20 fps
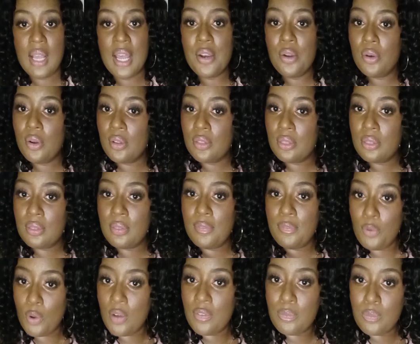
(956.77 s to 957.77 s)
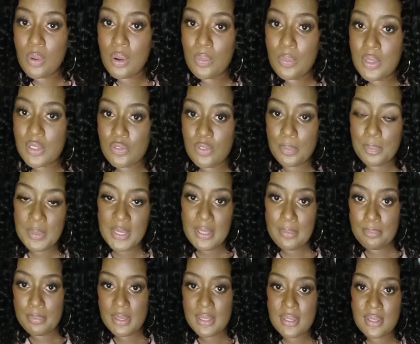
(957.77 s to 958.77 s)
I know the fourth one was
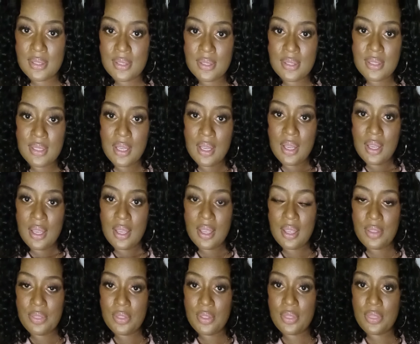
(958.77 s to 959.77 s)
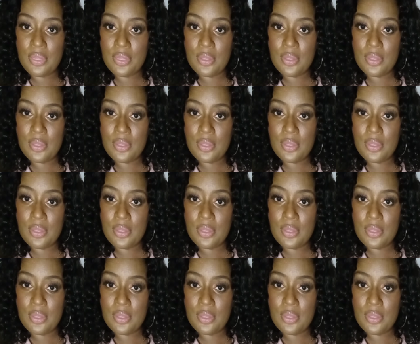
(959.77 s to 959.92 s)
repeat business. And the